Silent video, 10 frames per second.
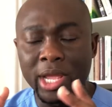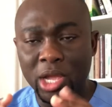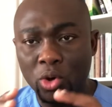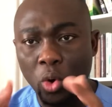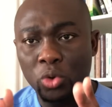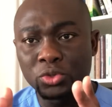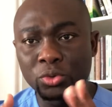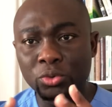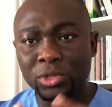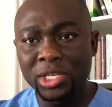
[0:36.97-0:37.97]
It goes
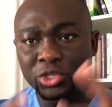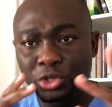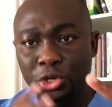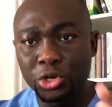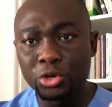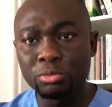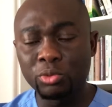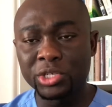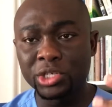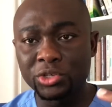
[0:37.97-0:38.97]
through this tube,
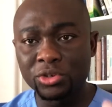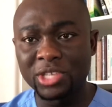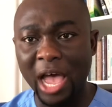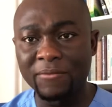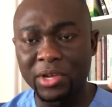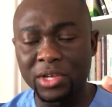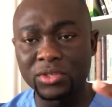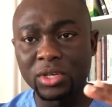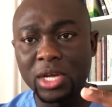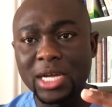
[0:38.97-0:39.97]
which is your
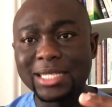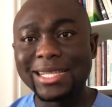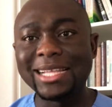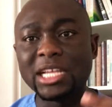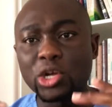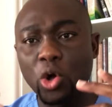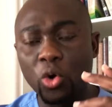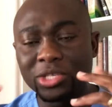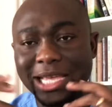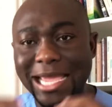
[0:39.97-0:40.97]
esophagus, then it
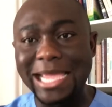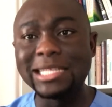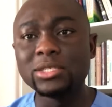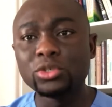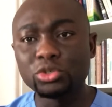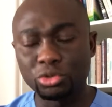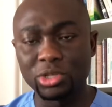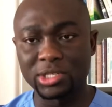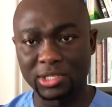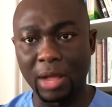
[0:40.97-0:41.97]
goes into the
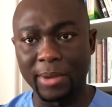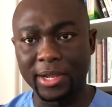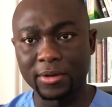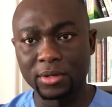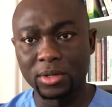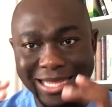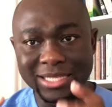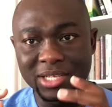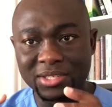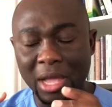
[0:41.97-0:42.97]
stomach. In
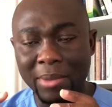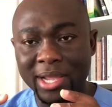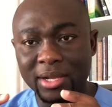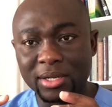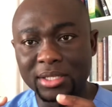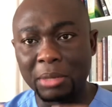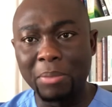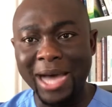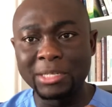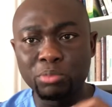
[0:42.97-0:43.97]
the stomach, the
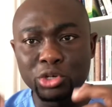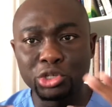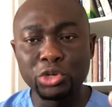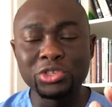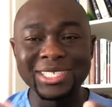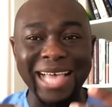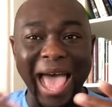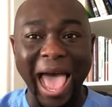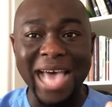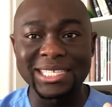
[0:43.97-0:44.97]
body produces
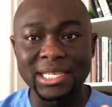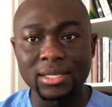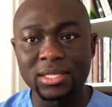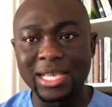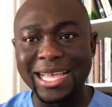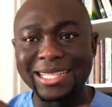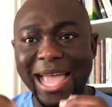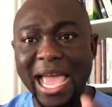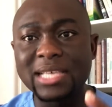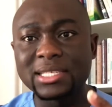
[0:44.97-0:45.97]
acids and
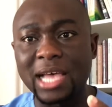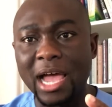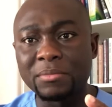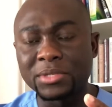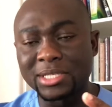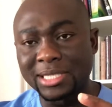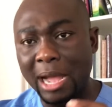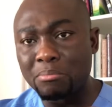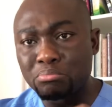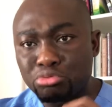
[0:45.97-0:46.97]
enzymes
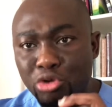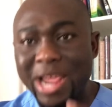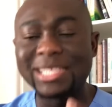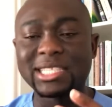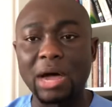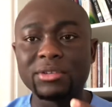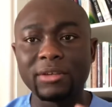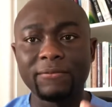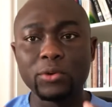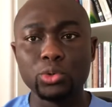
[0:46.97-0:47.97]
that breaks down the
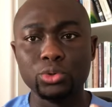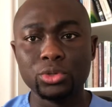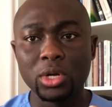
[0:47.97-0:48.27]
food.